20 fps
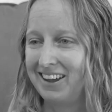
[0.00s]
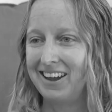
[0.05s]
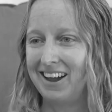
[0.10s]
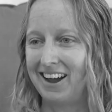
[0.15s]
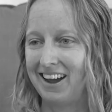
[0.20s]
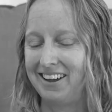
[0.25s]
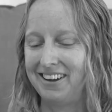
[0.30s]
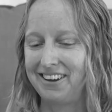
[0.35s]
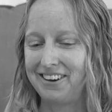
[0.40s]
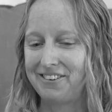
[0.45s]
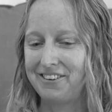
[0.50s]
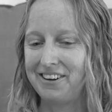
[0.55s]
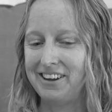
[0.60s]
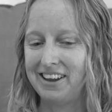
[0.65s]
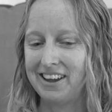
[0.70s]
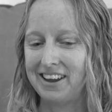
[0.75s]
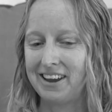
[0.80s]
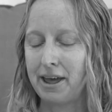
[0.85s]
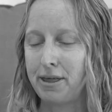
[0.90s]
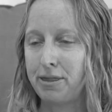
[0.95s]
I agree,
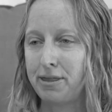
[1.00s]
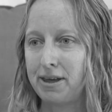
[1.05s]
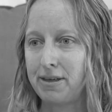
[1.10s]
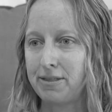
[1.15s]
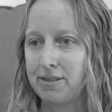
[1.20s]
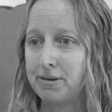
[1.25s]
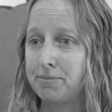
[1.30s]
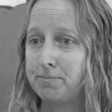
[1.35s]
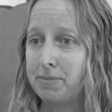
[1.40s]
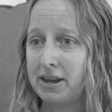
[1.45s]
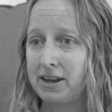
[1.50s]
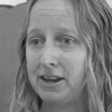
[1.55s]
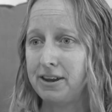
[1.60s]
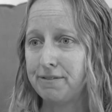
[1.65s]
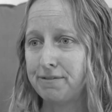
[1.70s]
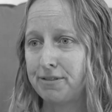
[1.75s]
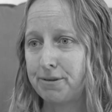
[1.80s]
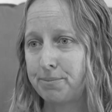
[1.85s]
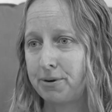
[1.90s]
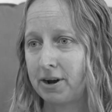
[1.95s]
and I think that many
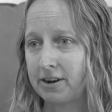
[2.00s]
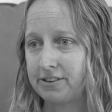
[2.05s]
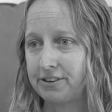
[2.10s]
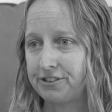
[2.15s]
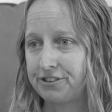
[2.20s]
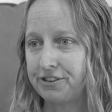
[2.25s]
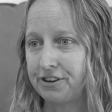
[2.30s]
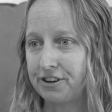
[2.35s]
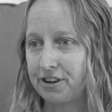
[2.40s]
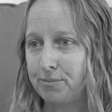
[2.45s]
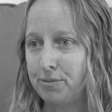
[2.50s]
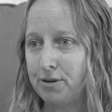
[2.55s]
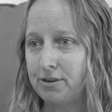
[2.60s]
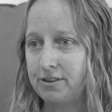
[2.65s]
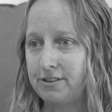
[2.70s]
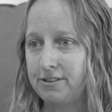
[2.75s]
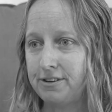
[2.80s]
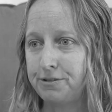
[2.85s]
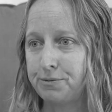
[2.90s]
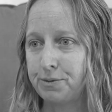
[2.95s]
of the practitioner
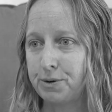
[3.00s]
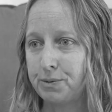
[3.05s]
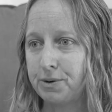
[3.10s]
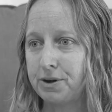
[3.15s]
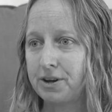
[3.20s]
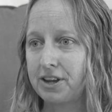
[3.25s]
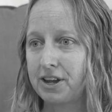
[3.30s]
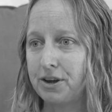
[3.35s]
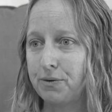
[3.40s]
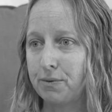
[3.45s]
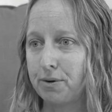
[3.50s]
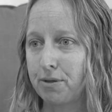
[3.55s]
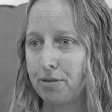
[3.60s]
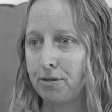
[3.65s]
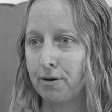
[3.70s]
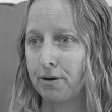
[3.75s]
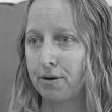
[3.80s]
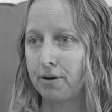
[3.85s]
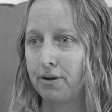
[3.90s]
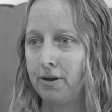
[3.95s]
communities we're working with
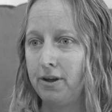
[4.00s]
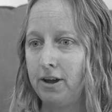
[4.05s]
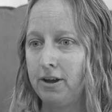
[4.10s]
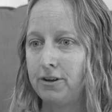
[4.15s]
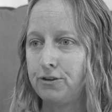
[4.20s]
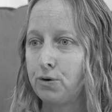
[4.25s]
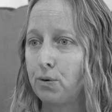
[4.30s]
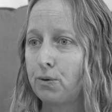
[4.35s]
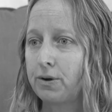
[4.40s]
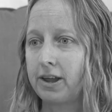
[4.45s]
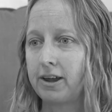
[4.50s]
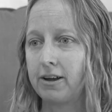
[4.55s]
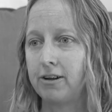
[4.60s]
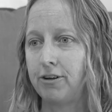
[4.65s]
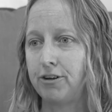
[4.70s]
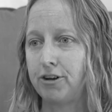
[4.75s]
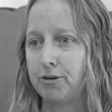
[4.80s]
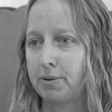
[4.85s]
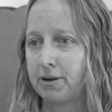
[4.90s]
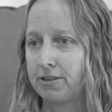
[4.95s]
are talking a
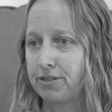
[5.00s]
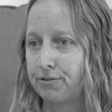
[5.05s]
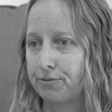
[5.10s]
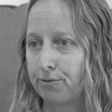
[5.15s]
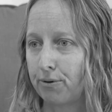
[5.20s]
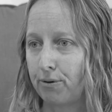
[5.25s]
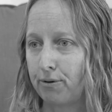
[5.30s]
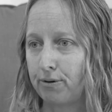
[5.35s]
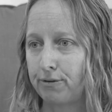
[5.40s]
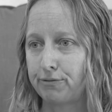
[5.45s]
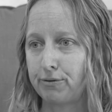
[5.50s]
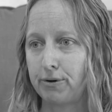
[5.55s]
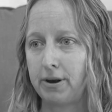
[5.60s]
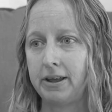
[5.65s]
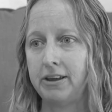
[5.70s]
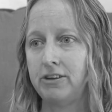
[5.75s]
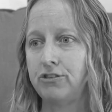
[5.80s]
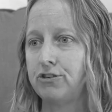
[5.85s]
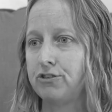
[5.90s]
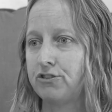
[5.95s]
lot about the role of
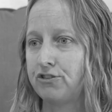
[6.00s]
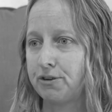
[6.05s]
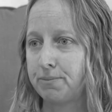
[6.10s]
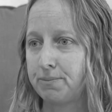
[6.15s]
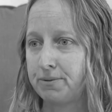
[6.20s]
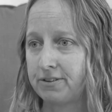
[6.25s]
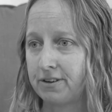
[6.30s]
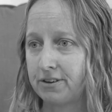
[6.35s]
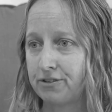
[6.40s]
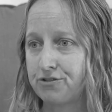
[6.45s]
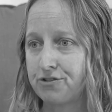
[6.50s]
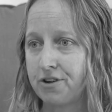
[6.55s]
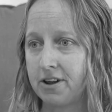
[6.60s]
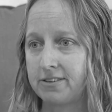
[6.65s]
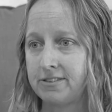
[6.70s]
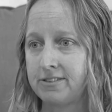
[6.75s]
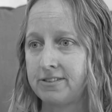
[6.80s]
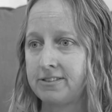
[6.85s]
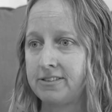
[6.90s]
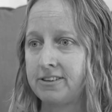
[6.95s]
relationships and
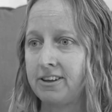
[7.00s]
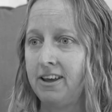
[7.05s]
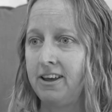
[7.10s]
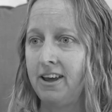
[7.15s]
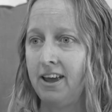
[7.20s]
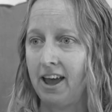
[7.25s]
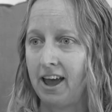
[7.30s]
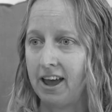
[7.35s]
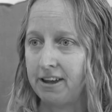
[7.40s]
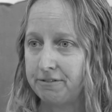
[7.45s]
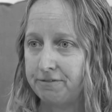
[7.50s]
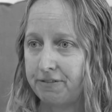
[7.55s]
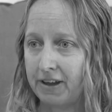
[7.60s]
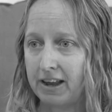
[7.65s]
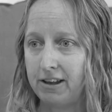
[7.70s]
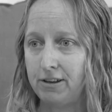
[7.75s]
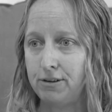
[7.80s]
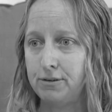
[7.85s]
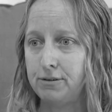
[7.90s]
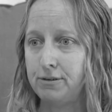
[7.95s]
trust and
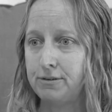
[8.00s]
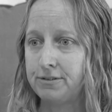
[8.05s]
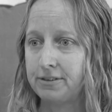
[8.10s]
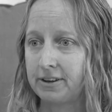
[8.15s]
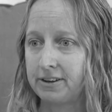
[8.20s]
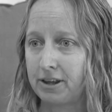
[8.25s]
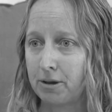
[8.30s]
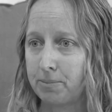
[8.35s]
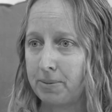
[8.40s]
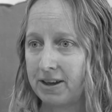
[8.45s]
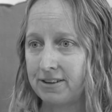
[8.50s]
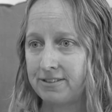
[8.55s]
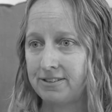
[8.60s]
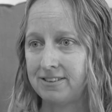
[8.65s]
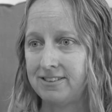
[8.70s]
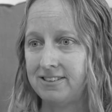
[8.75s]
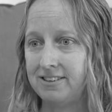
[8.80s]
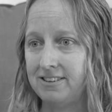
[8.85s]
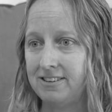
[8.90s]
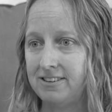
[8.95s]
values and
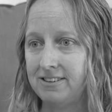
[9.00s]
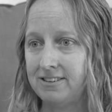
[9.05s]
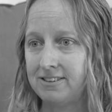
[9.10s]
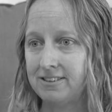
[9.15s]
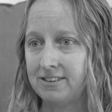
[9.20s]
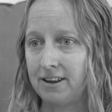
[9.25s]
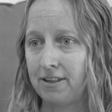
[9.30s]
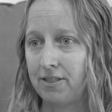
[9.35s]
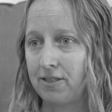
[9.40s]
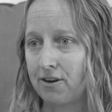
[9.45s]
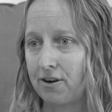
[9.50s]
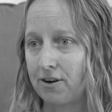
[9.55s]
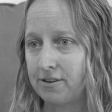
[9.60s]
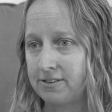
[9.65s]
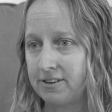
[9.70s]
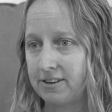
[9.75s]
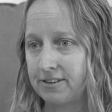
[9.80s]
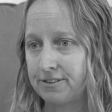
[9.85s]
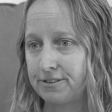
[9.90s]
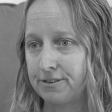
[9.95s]
capacities in the
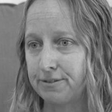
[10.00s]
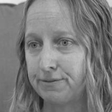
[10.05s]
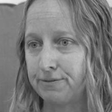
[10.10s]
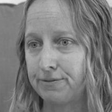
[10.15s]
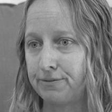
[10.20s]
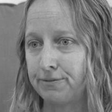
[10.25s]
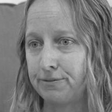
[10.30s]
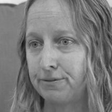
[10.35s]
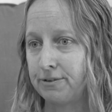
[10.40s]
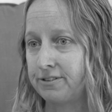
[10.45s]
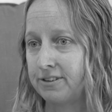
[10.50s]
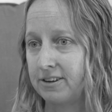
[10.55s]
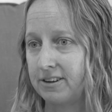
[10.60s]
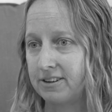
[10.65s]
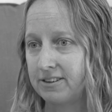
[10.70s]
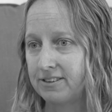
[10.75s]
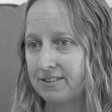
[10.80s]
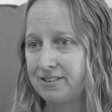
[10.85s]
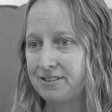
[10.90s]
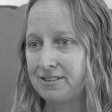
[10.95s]
context of
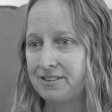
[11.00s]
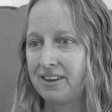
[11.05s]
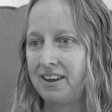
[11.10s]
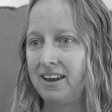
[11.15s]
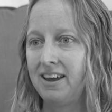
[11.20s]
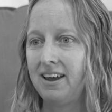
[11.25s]
resilience.